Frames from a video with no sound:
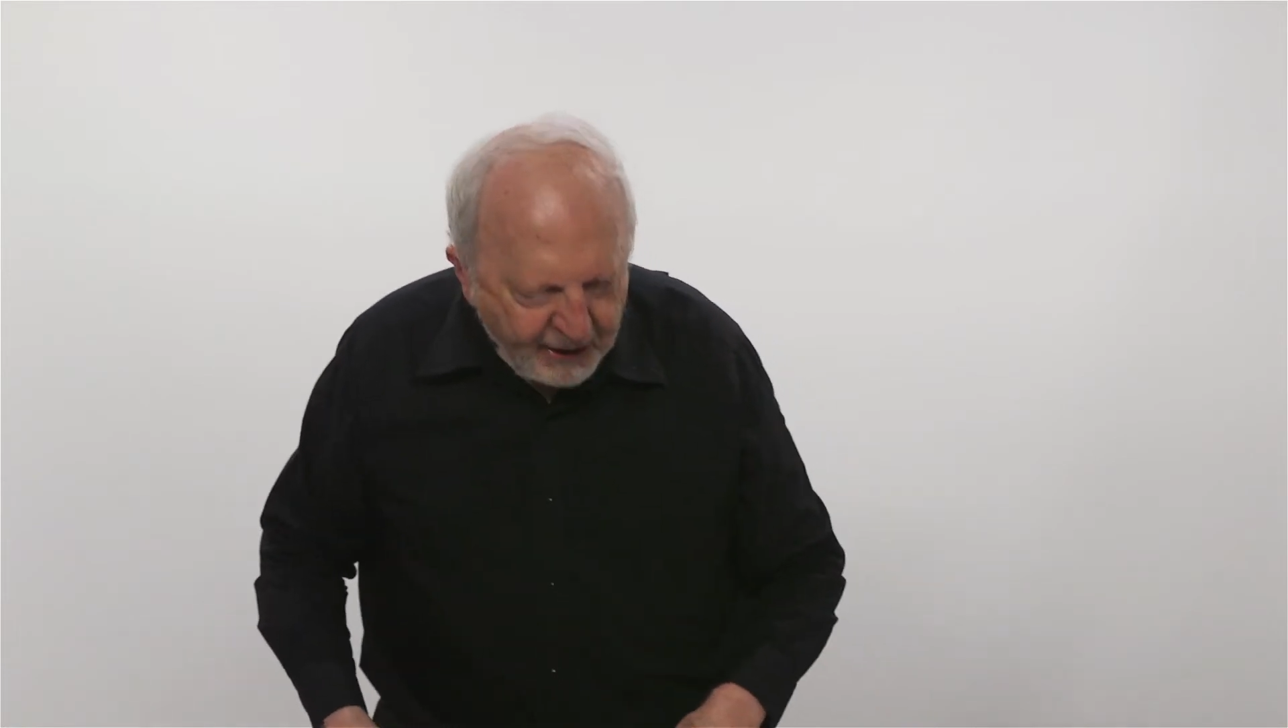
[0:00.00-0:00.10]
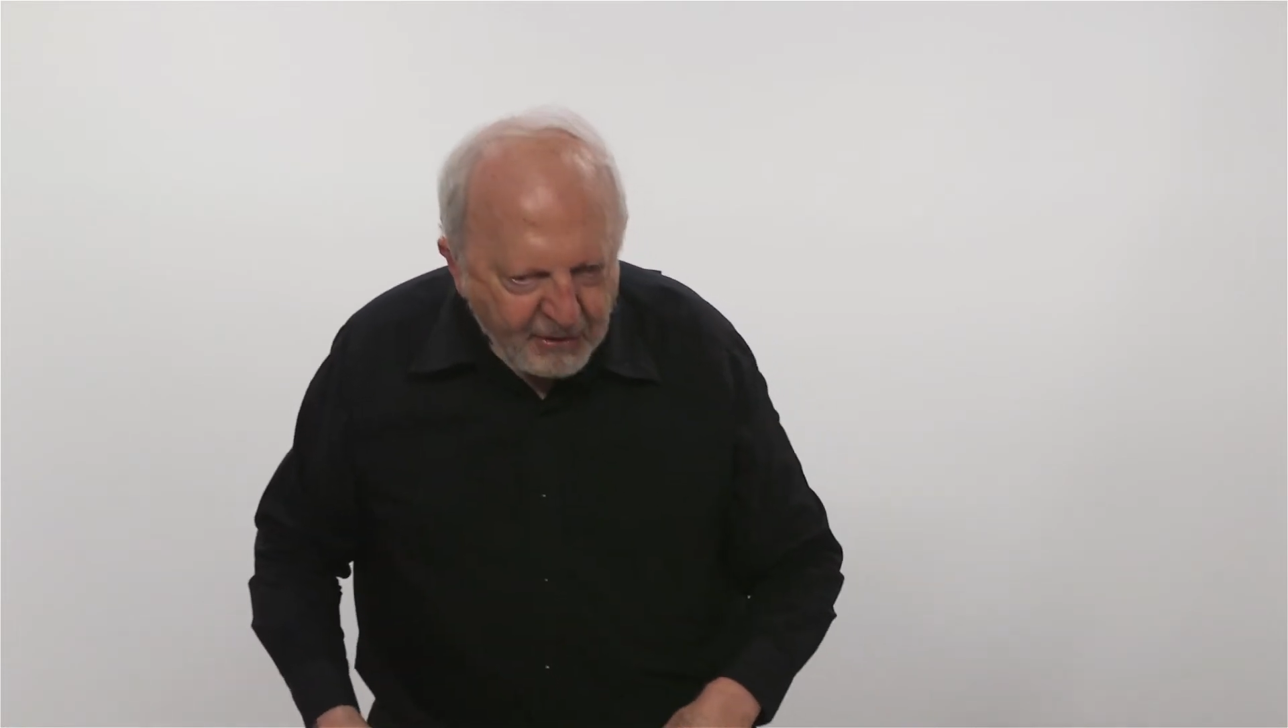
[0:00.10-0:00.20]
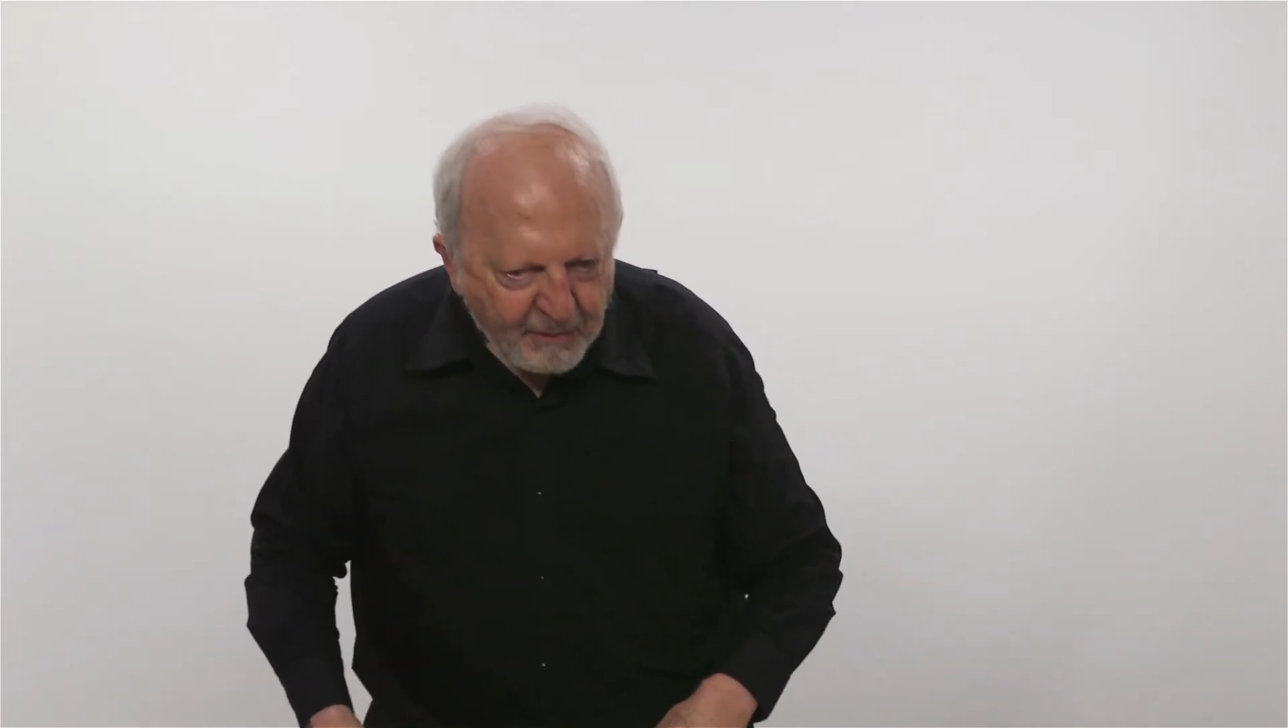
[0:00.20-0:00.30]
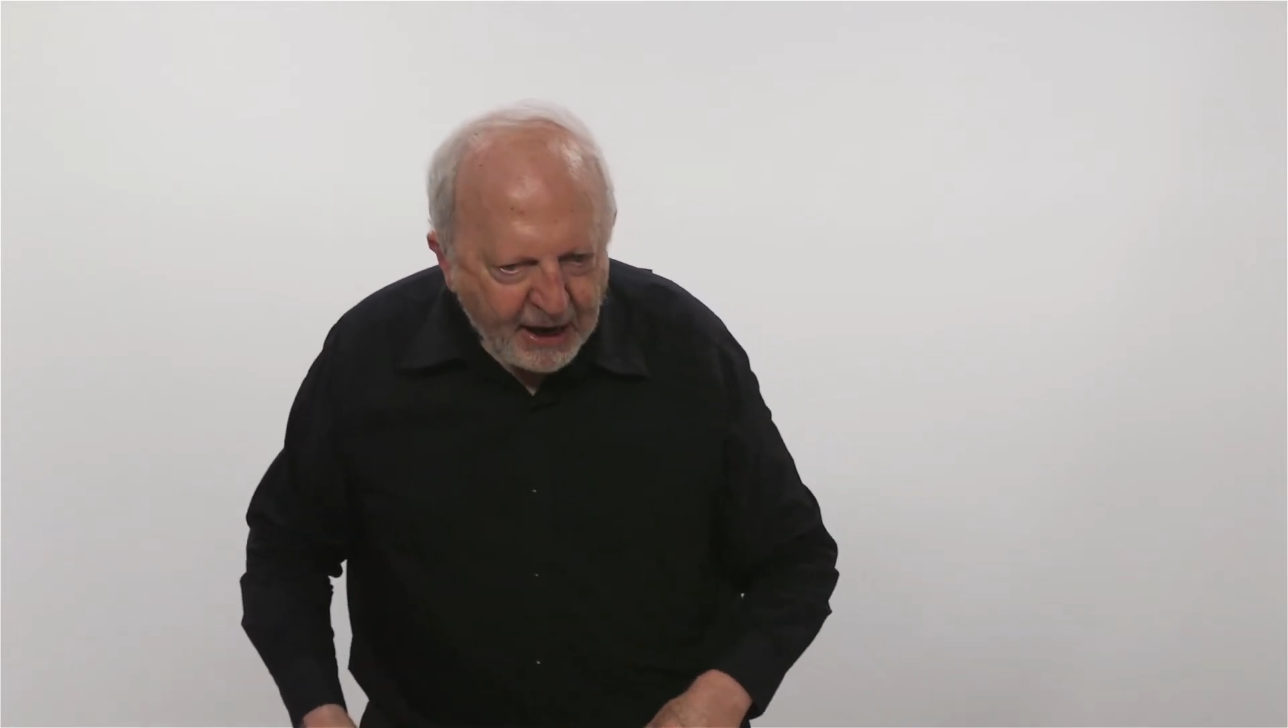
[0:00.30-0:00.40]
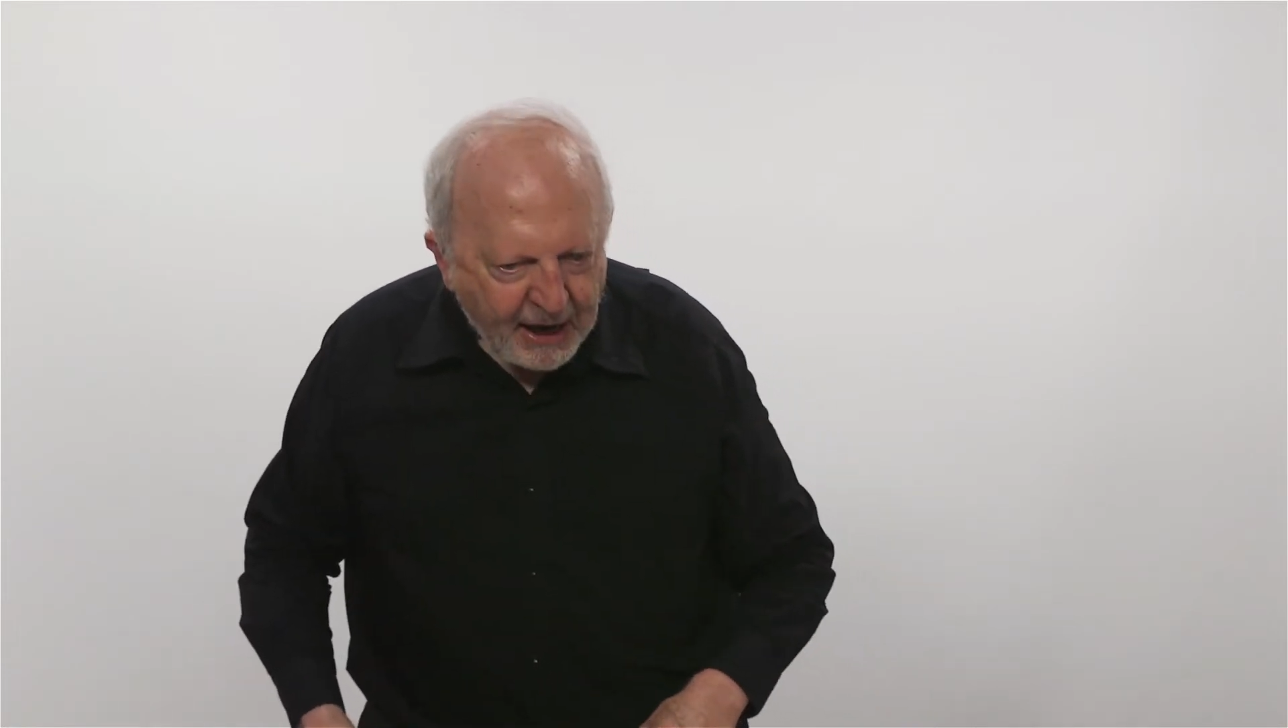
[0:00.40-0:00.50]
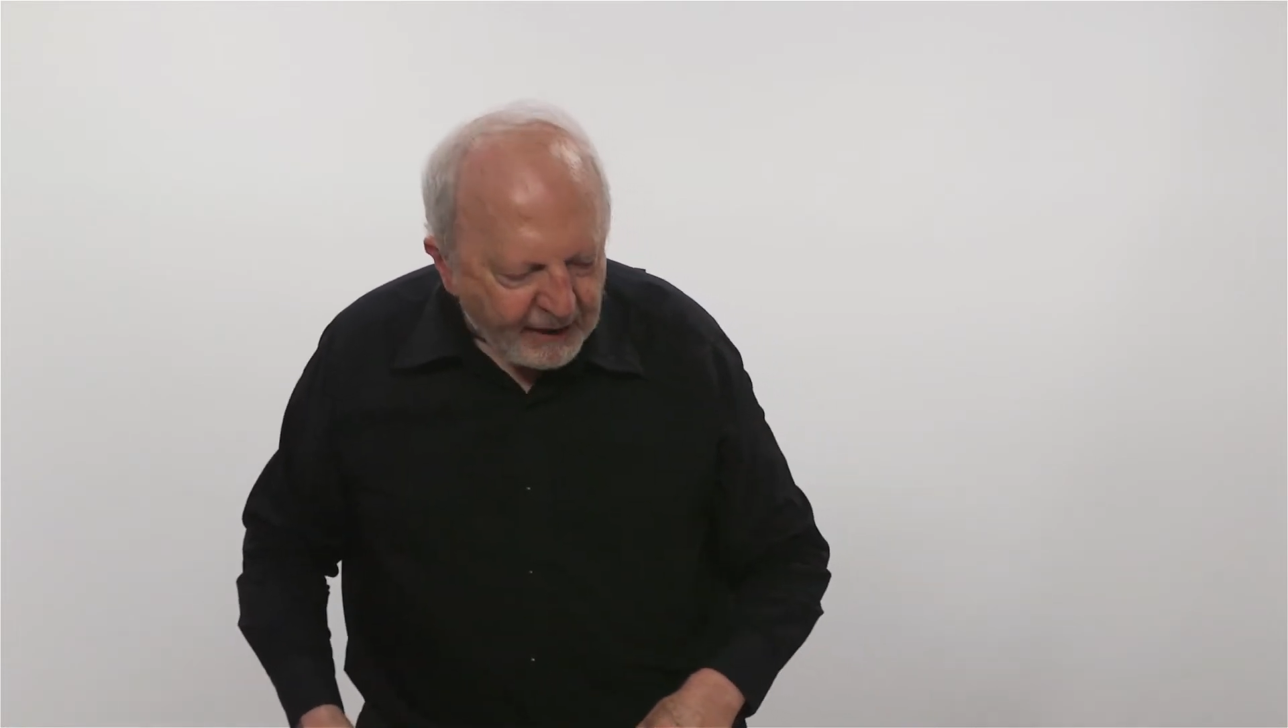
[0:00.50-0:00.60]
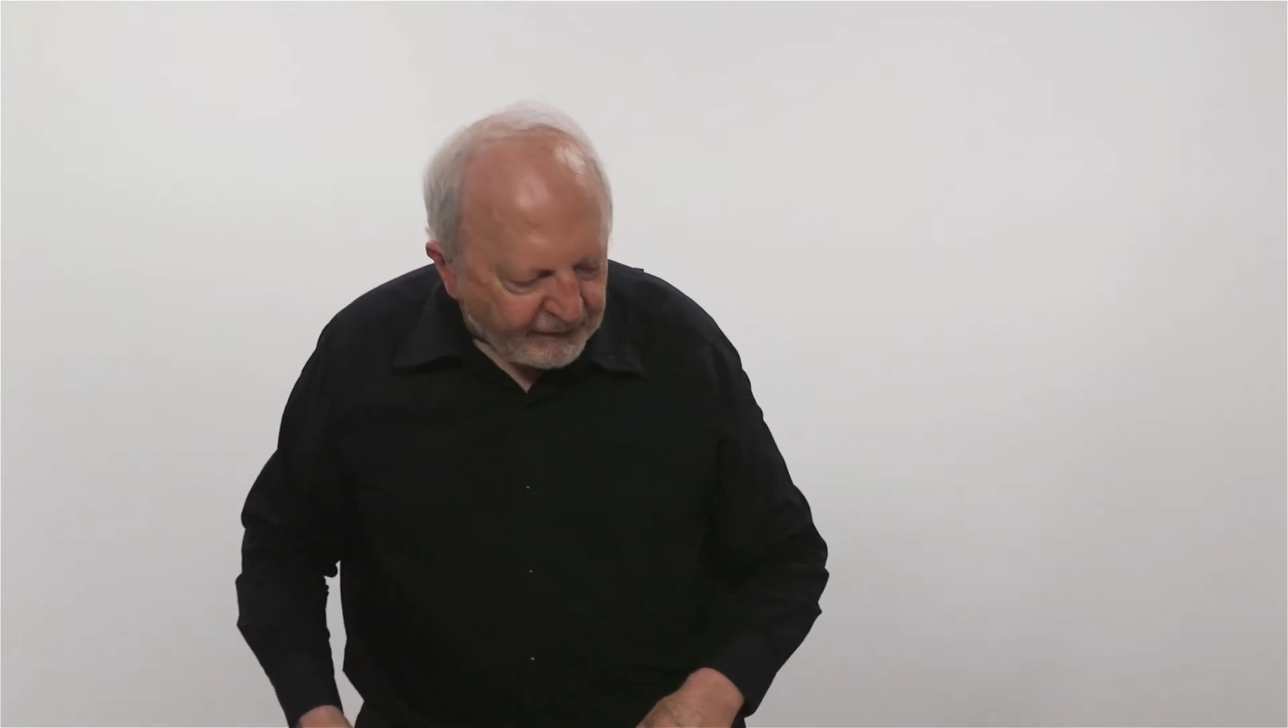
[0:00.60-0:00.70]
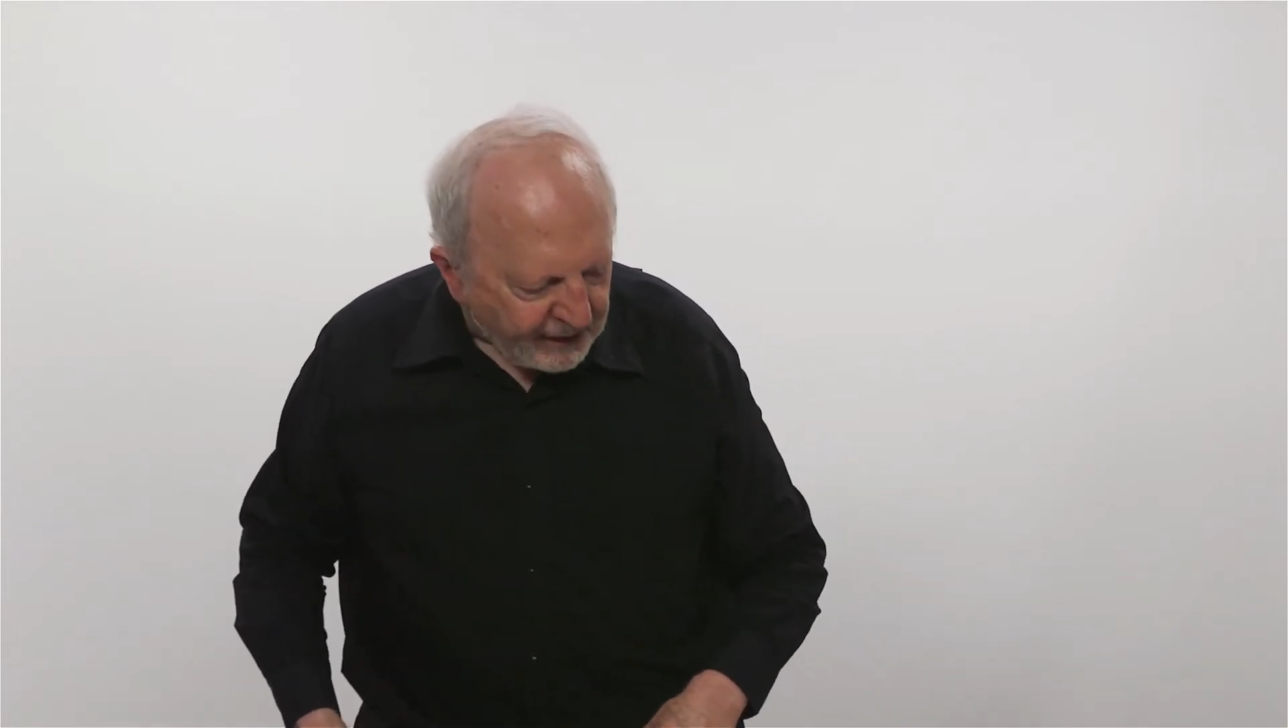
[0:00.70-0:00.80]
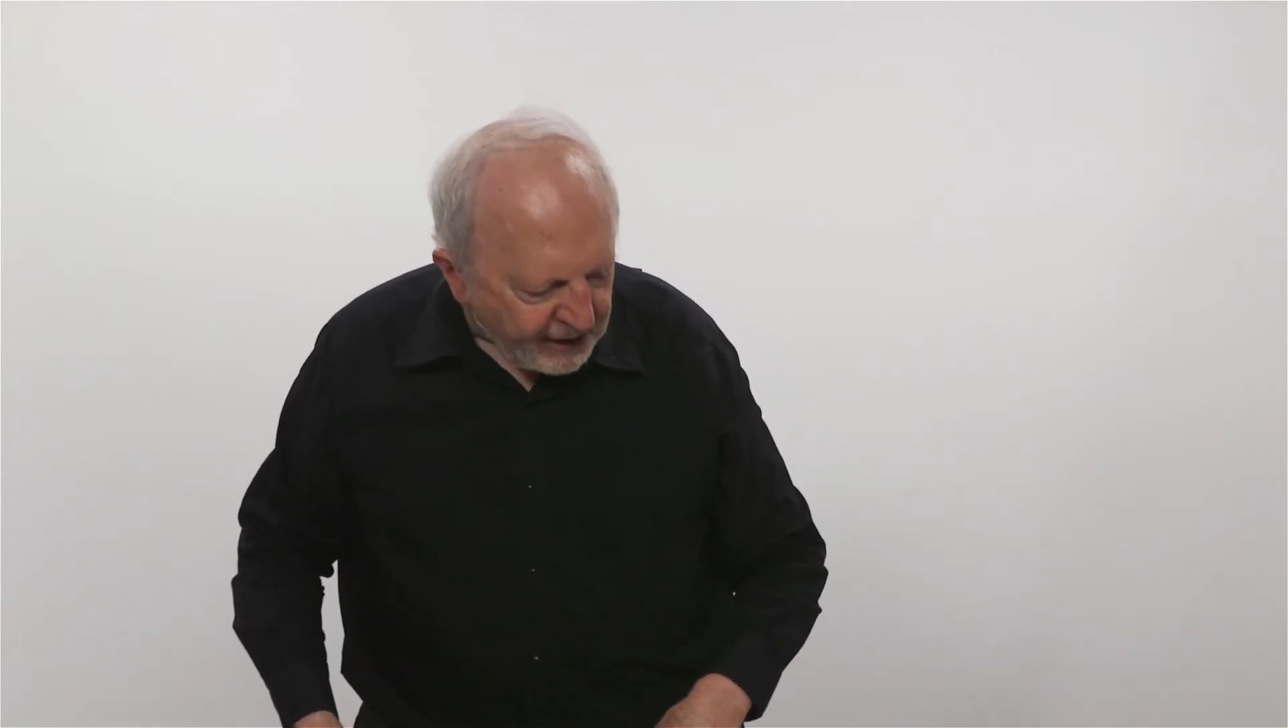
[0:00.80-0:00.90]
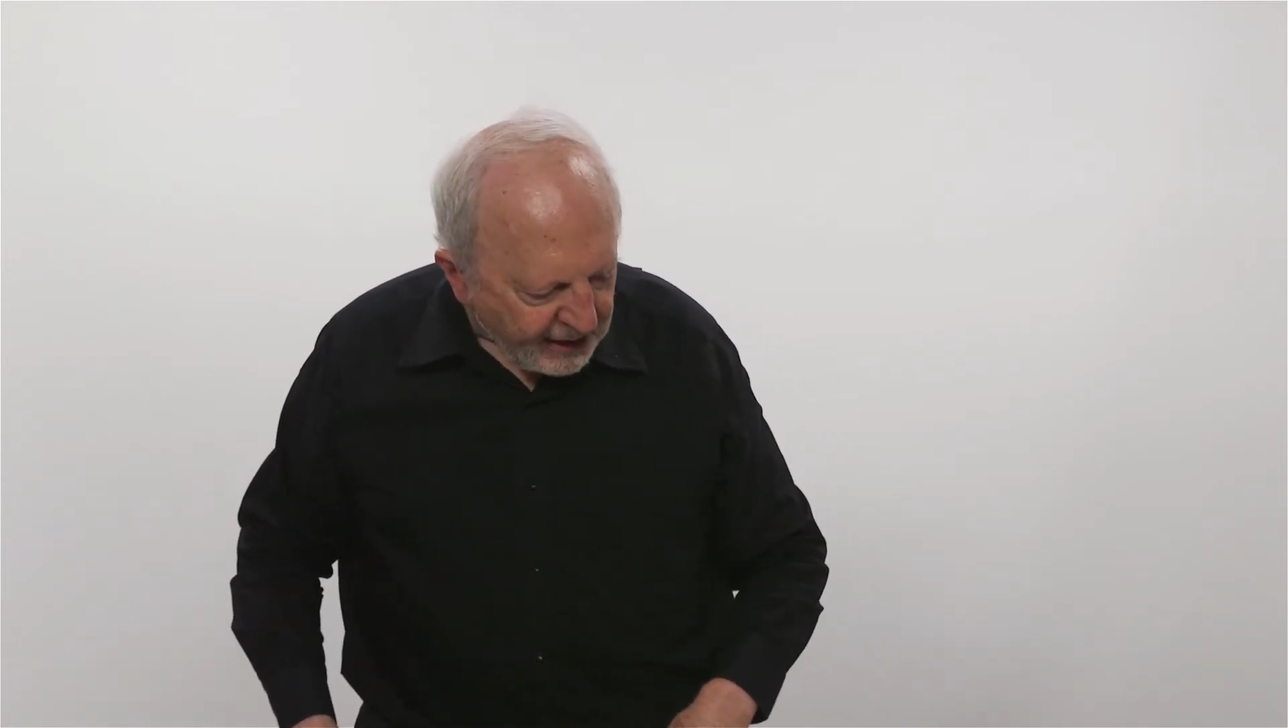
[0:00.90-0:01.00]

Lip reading: you may have